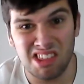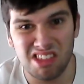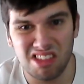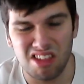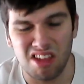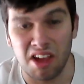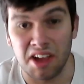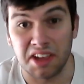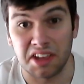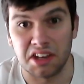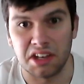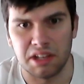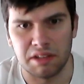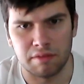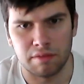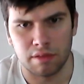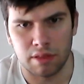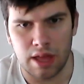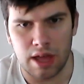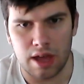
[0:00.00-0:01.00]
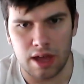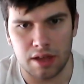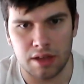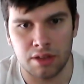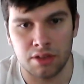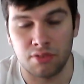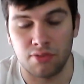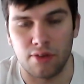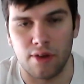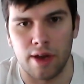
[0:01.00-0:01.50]
I can live with that.
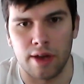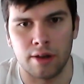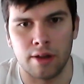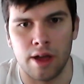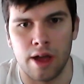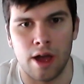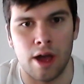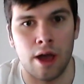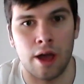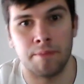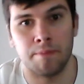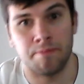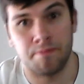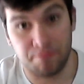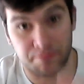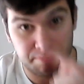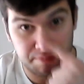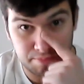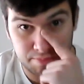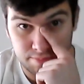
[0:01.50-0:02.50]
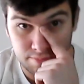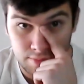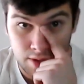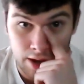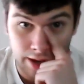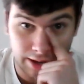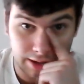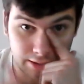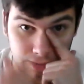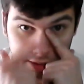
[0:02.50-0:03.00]
It's fine. Like
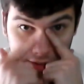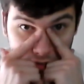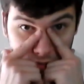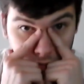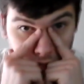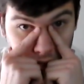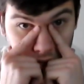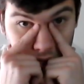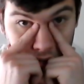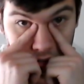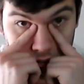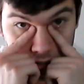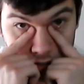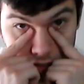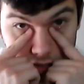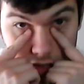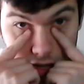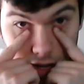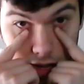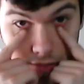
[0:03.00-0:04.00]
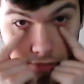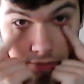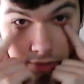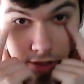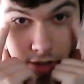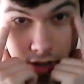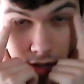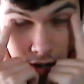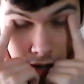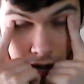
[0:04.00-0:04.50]
I can live without the internet,
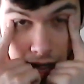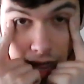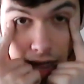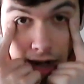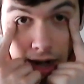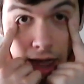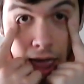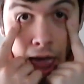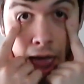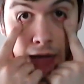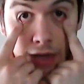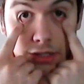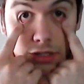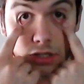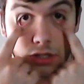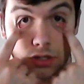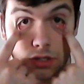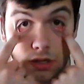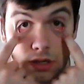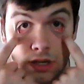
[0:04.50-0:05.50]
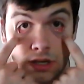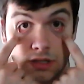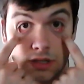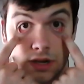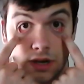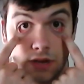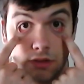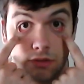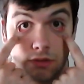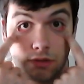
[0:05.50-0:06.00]
but I had access to the
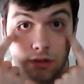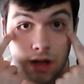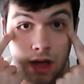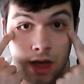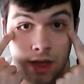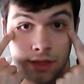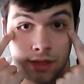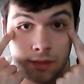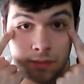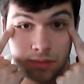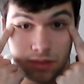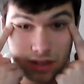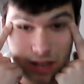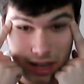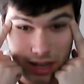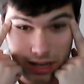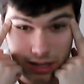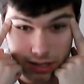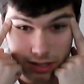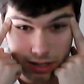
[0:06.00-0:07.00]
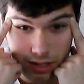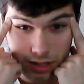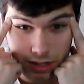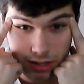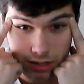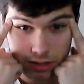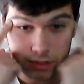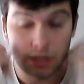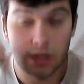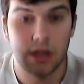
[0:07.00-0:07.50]
internet through other
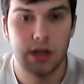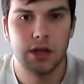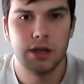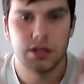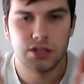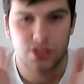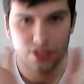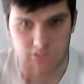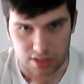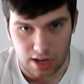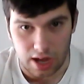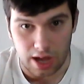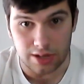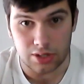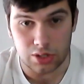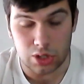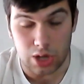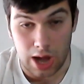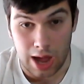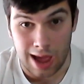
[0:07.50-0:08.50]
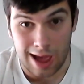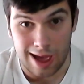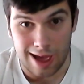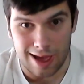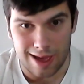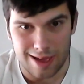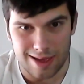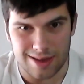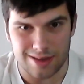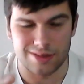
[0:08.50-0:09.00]
places, such
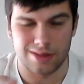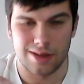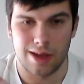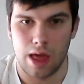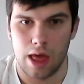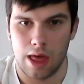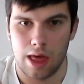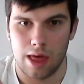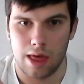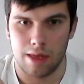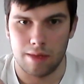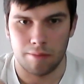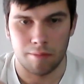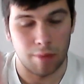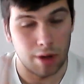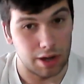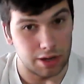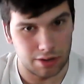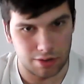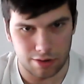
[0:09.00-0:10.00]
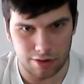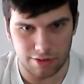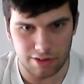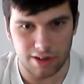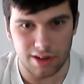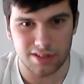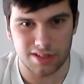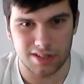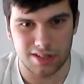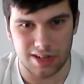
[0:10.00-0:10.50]
as my
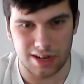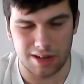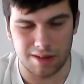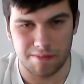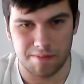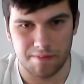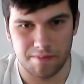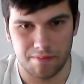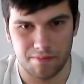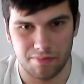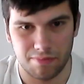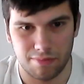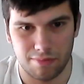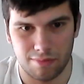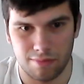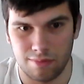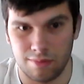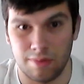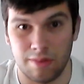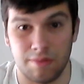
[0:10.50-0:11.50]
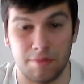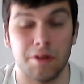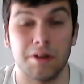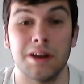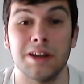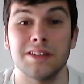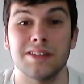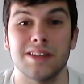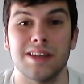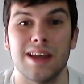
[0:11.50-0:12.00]
university. We've got
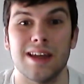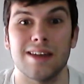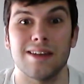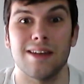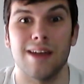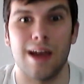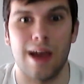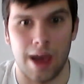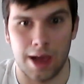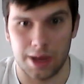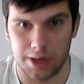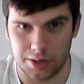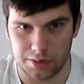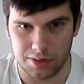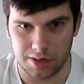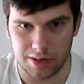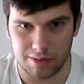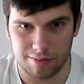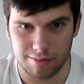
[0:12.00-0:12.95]
internet. I use it.